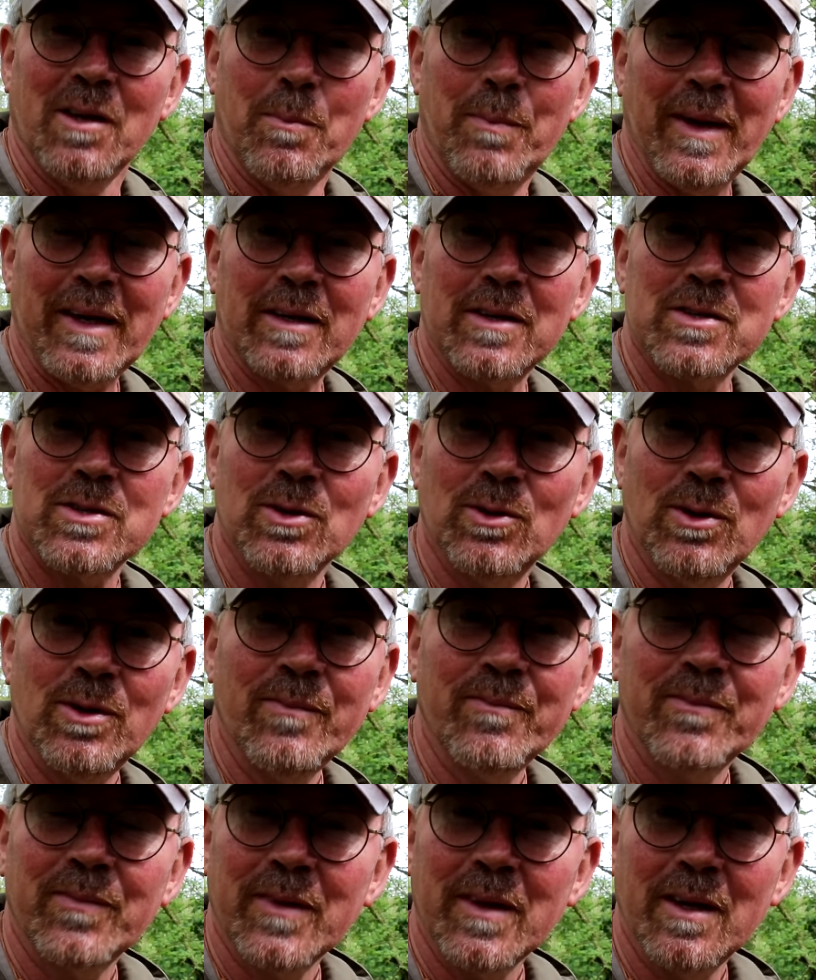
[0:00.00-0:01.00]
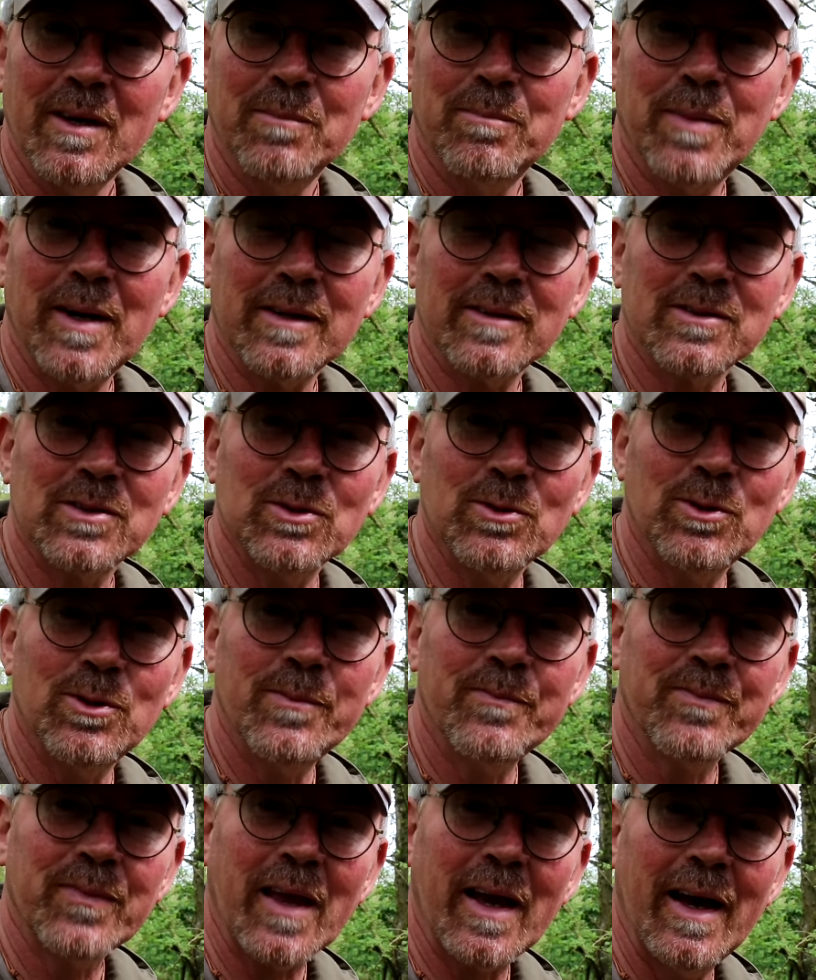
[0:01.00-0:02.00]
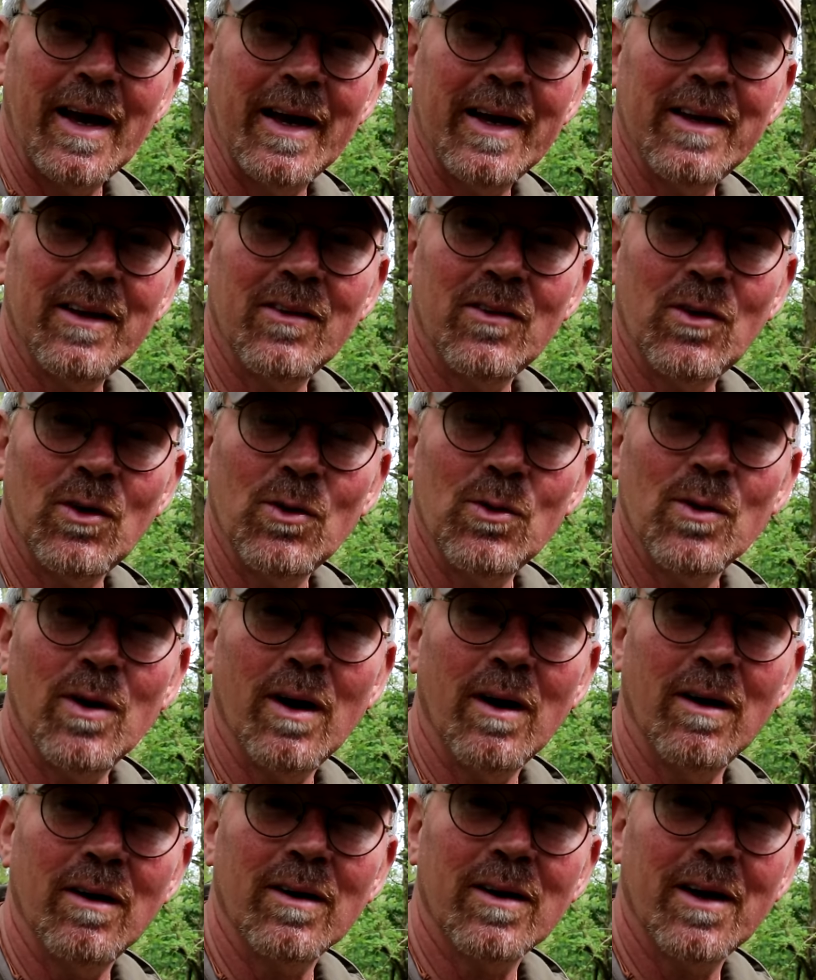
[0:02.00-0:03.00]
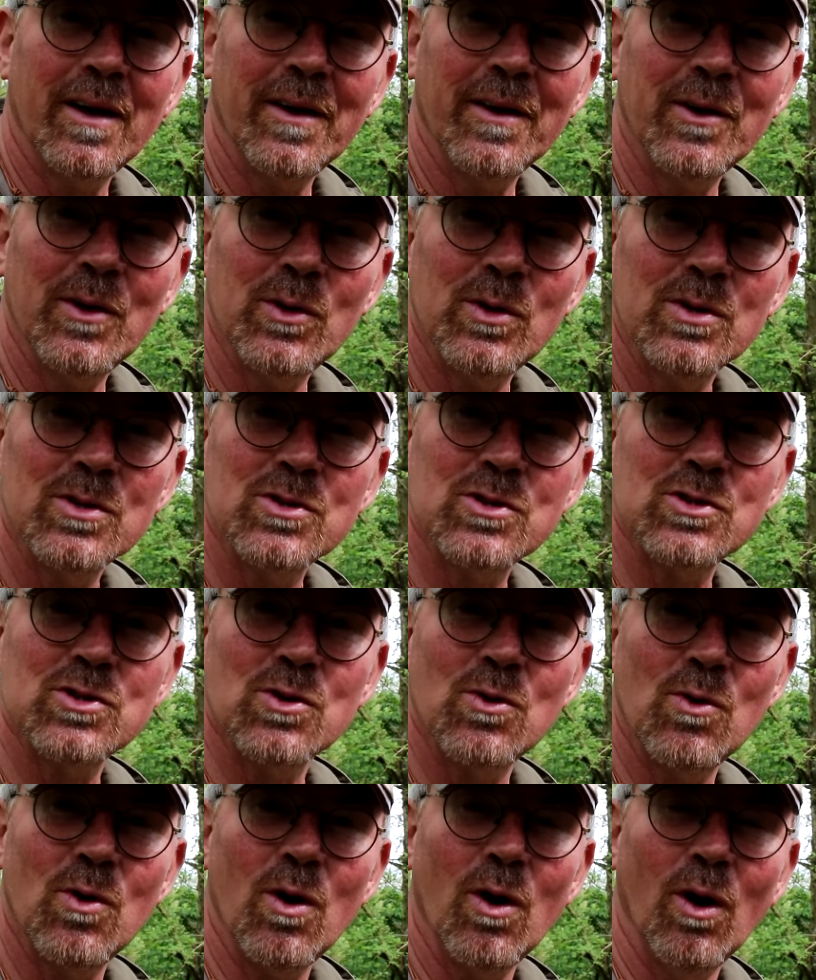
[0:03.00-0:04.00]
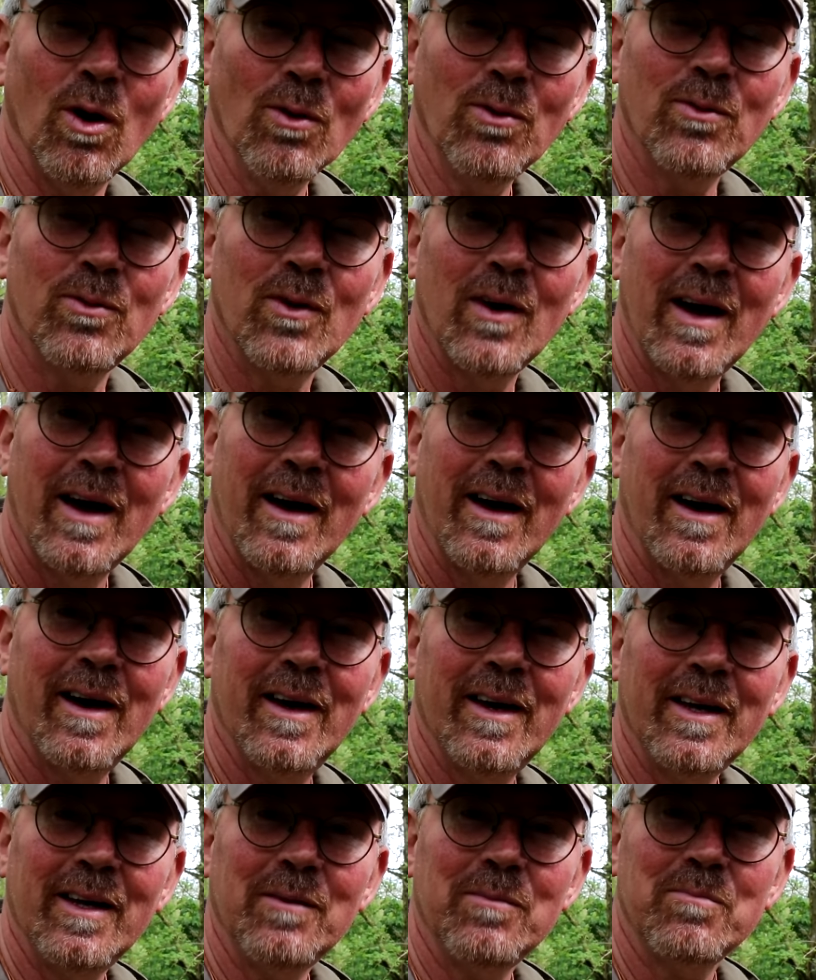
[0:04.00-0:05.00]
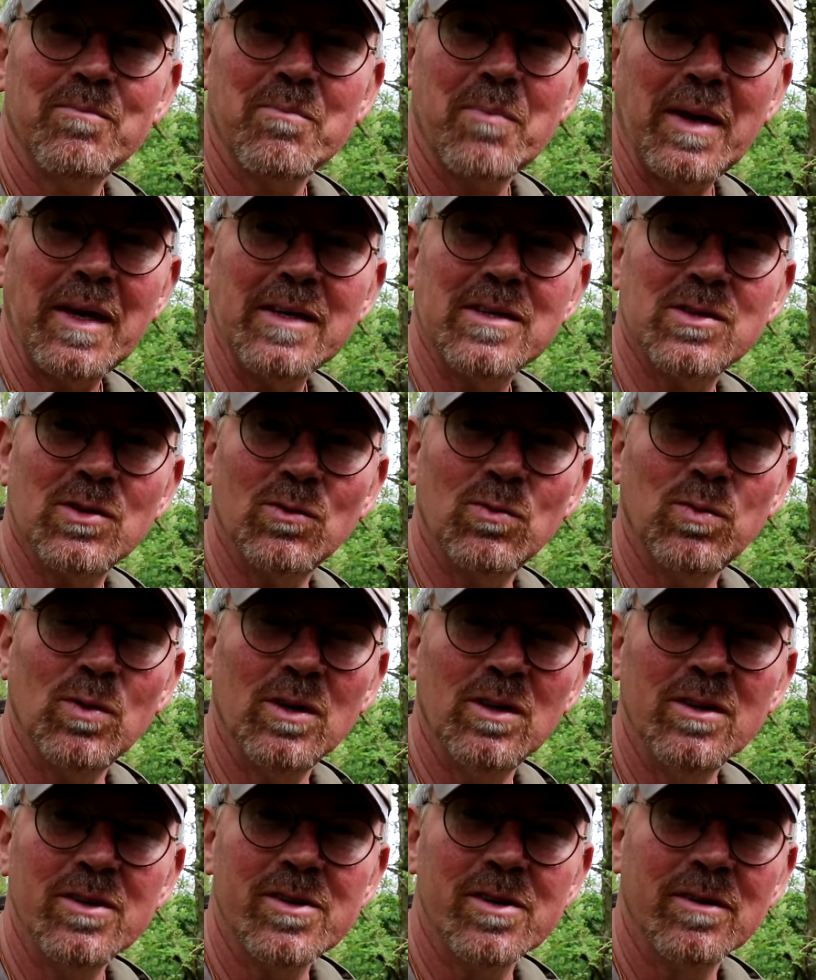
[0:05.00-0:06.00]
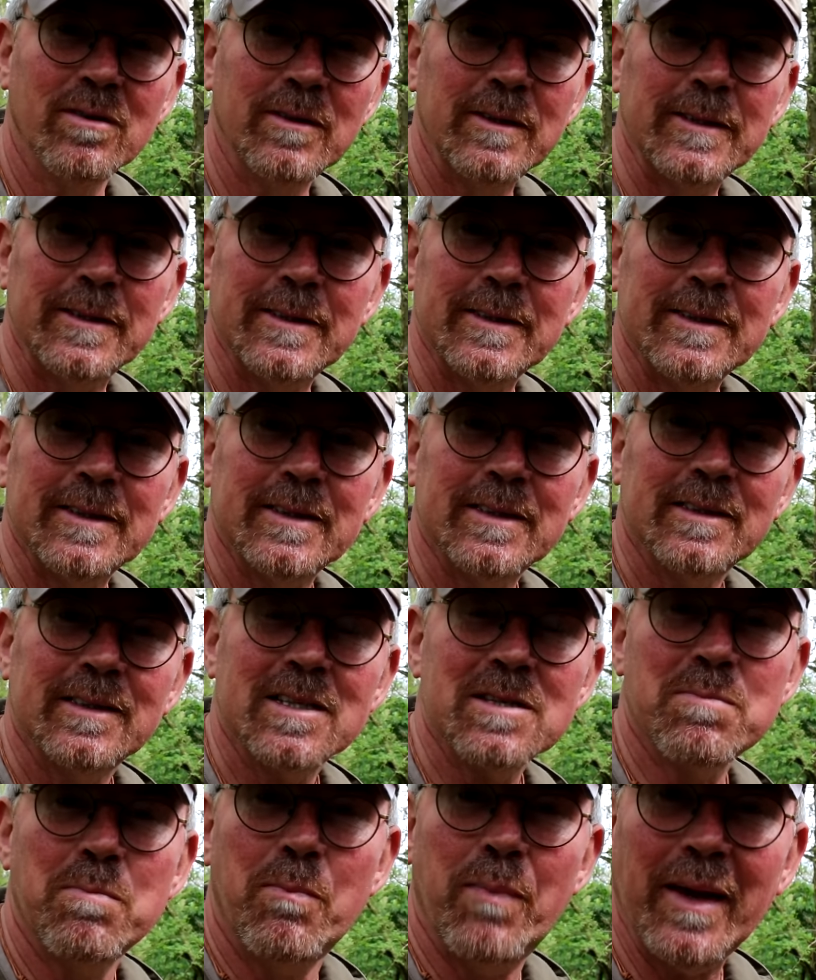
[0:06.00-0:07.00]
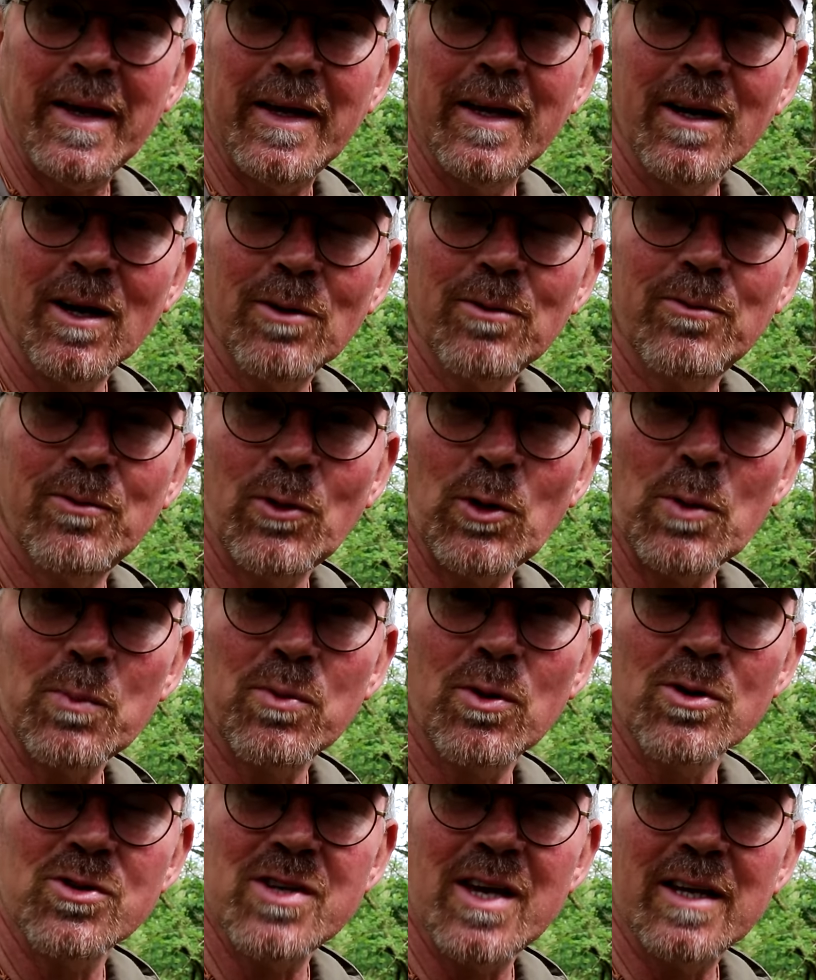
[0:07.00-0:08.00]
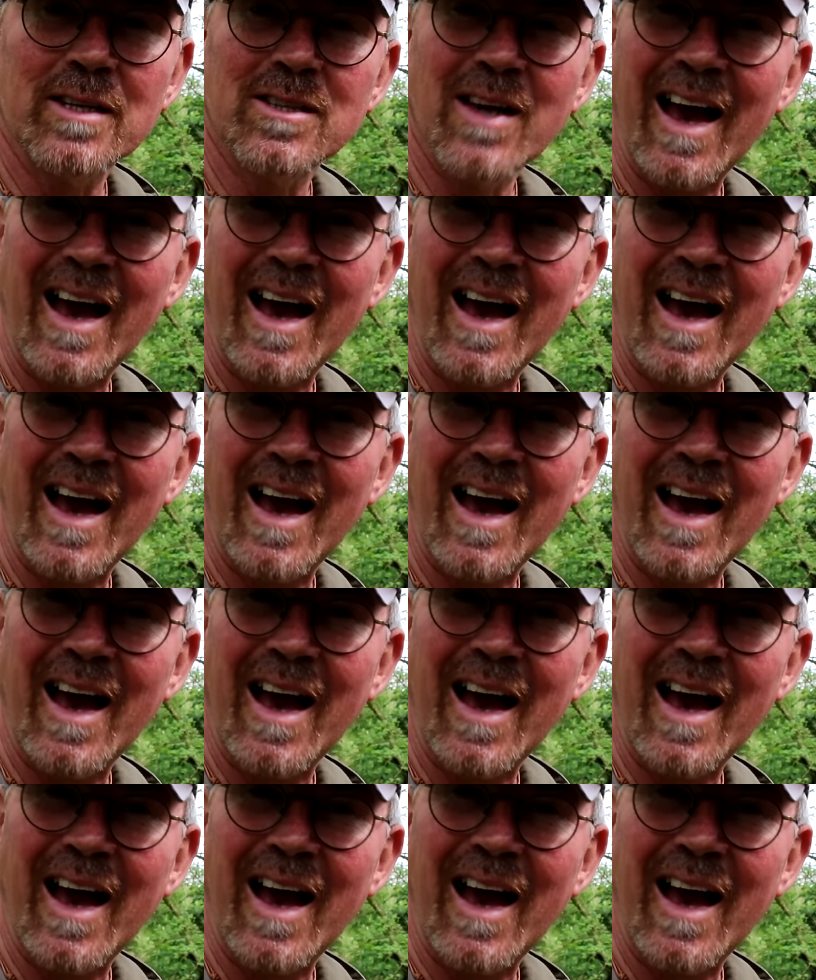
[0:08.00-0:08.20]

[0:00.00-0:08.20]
bigger saw, your buck saw, and you are going to saw off a piece of wood that's big enough for your project.